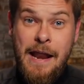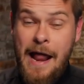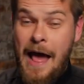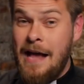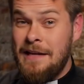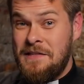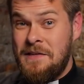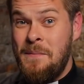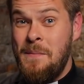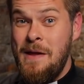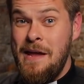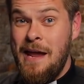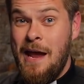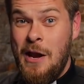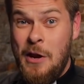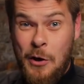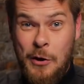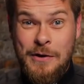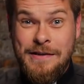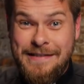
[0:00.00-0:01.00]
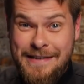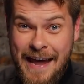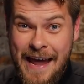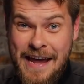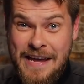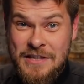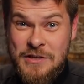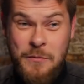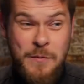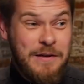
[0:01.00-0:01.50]
it has to be in good
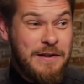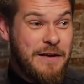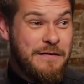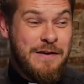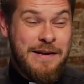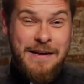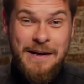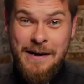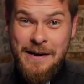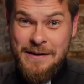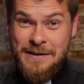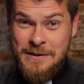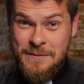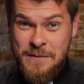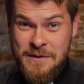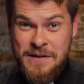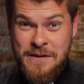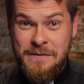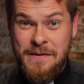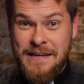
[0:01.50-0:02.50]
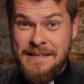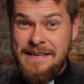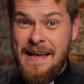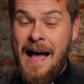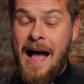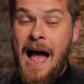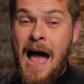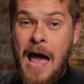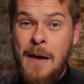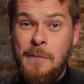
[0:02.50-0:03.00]
taste. We live in a specific
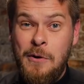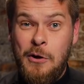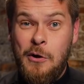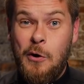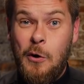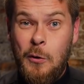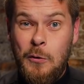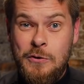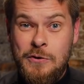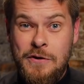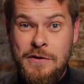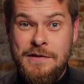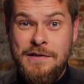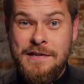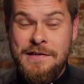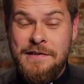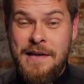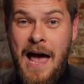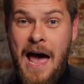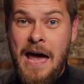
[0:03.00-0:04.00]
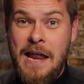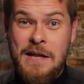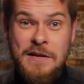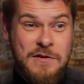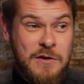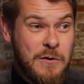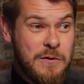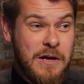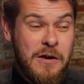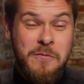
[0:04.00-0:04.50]
time and culture and society,
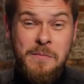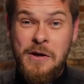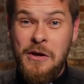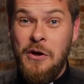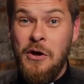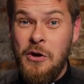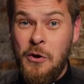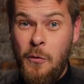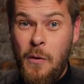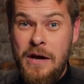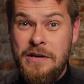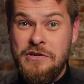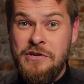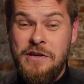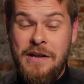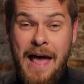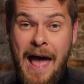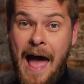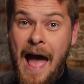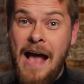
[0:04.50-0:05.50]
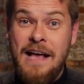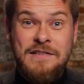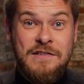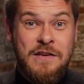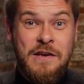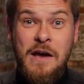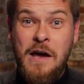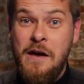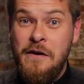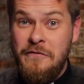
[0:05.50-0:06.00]
so it would be a good question to ask
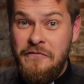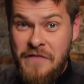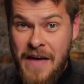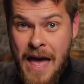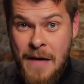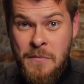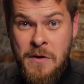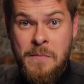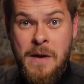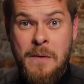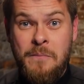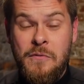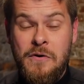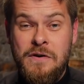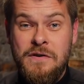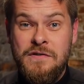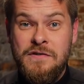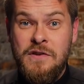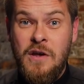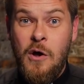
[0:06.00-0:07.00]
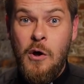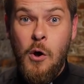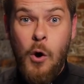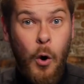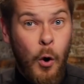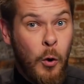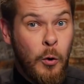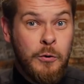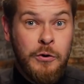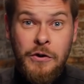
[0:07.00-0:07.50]
family members,
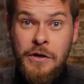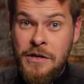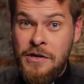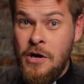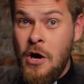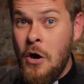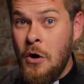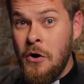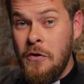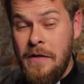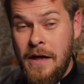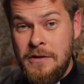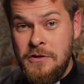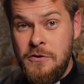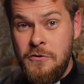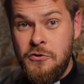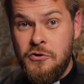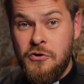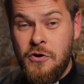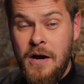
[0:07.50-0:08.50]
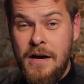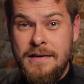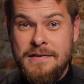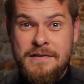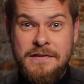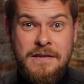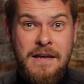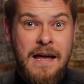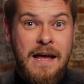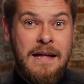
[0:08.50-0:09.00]
older and younger, that you
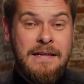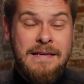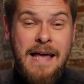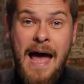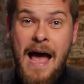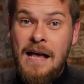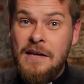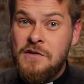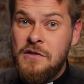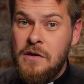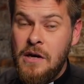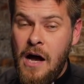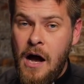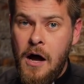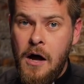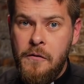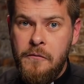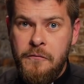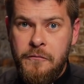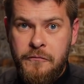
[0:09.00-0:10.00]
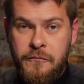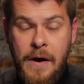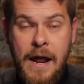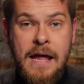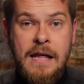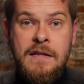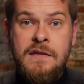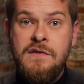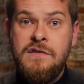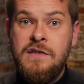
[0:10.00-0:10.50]
trust, to ask
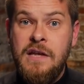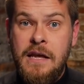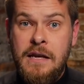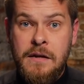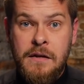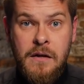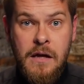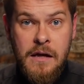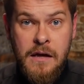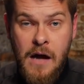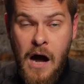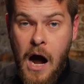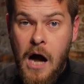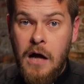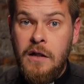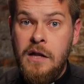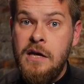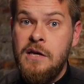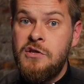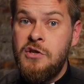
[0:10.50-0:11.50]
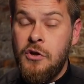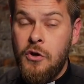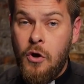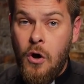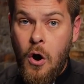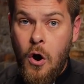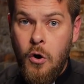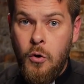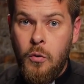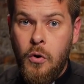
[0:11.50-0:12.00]
friends and colleagues and
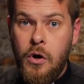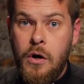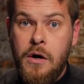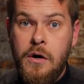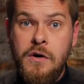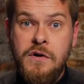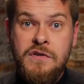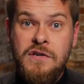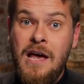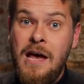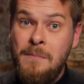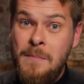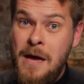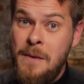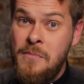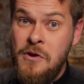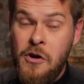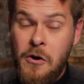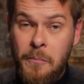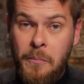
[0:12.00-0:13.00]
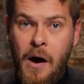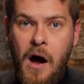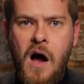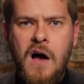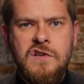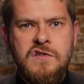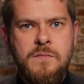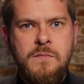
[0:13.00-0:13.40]
coworkers, maybe your boss,